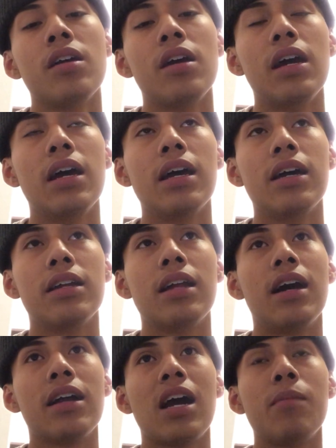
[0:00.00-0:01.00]
and I
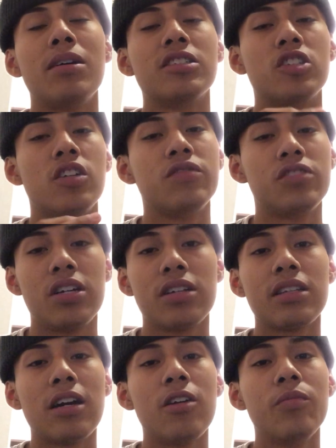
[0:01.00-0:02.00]
got myself checked
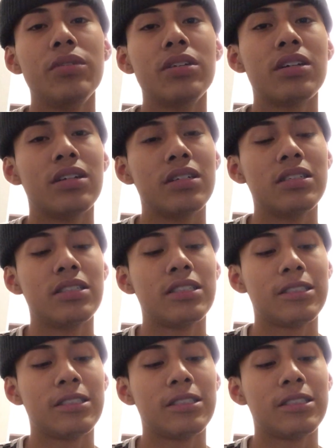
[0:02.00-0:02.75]
out because